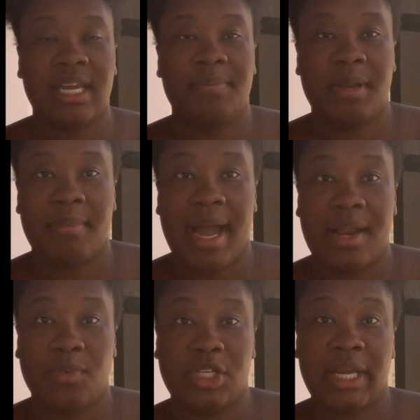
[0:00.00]
keep in
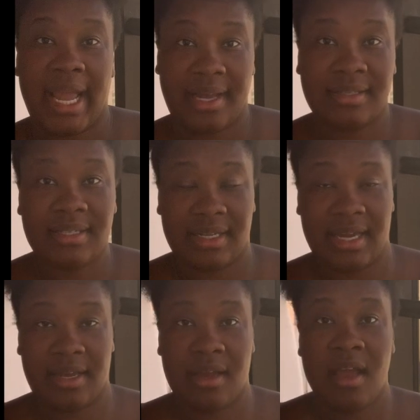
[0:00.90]
mind when
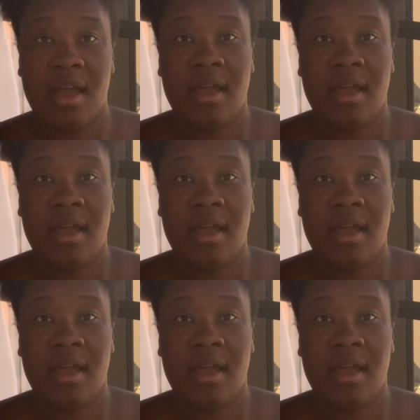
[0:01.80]
canceling,